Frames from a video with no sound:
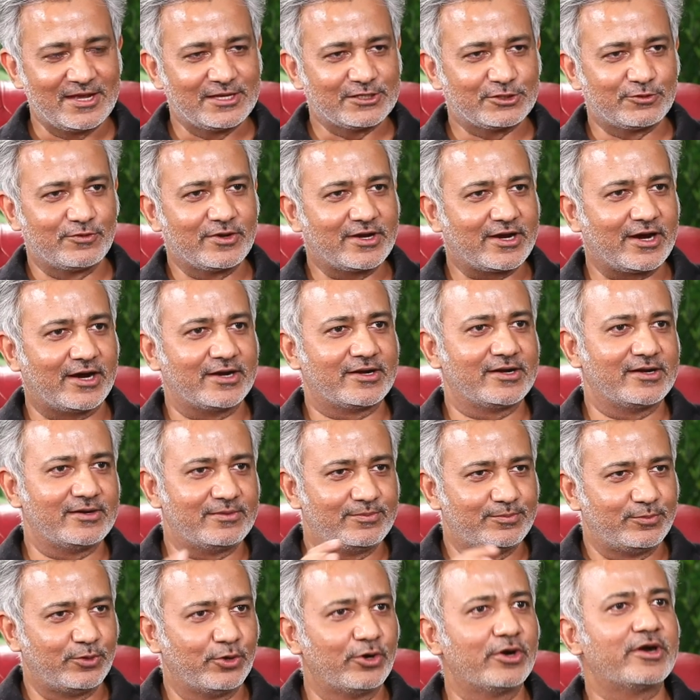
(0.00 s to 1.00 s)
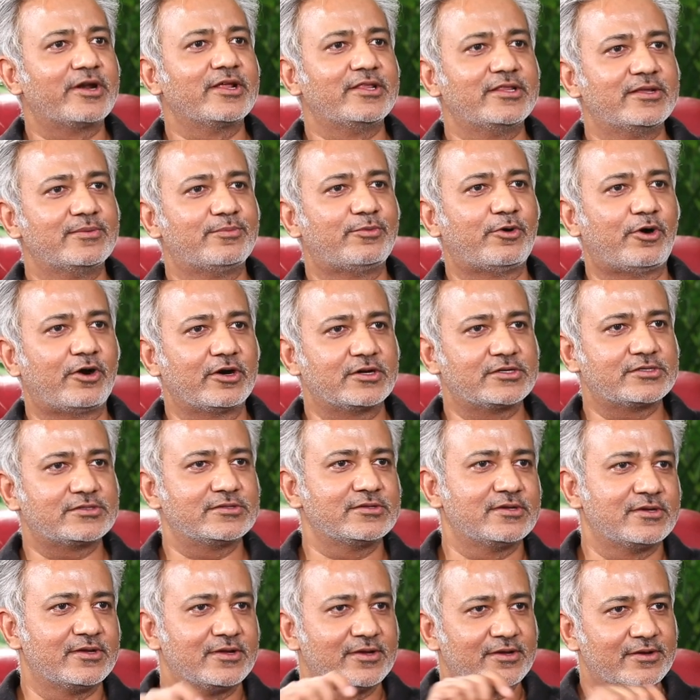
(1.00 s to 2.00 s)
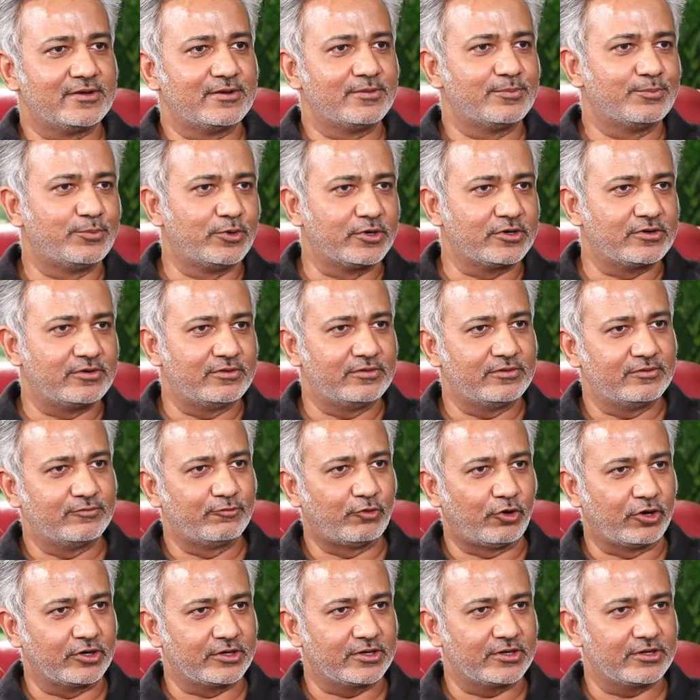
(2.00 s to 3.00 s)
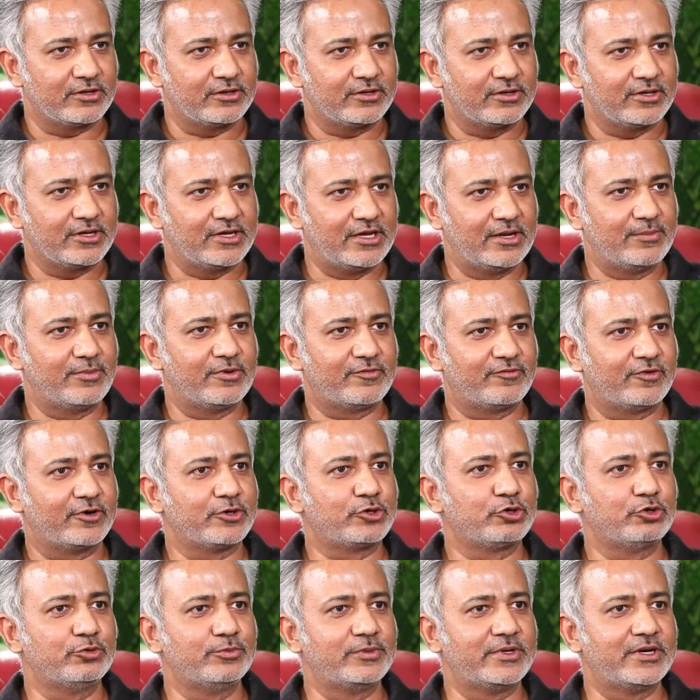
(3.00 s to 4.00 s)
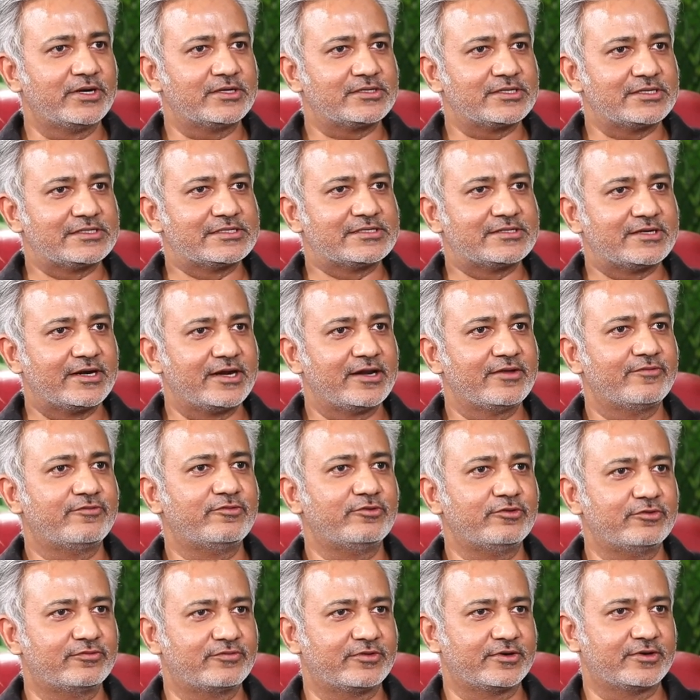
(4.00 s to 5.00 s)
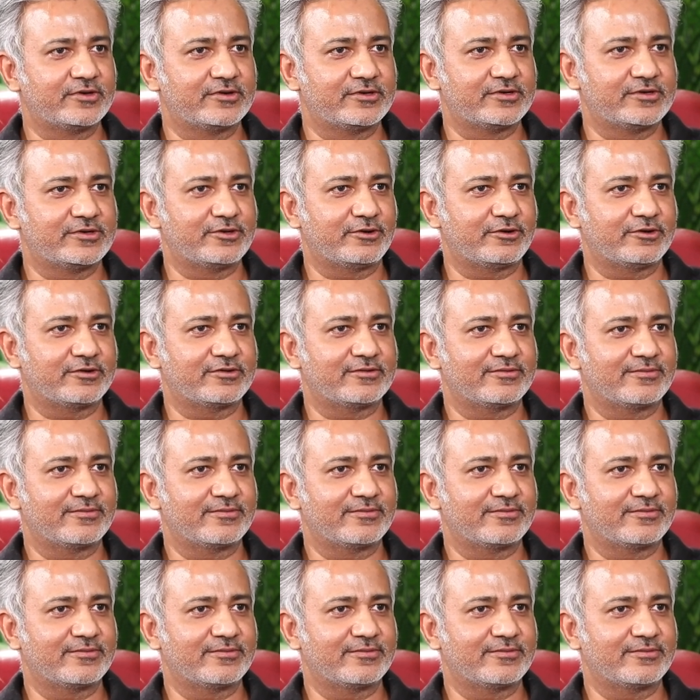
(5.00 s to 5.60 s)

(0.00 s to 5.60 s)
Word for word: So we cut it, pour it in the box, put water, keep it for 2 minutes, and it's ready food for the dog.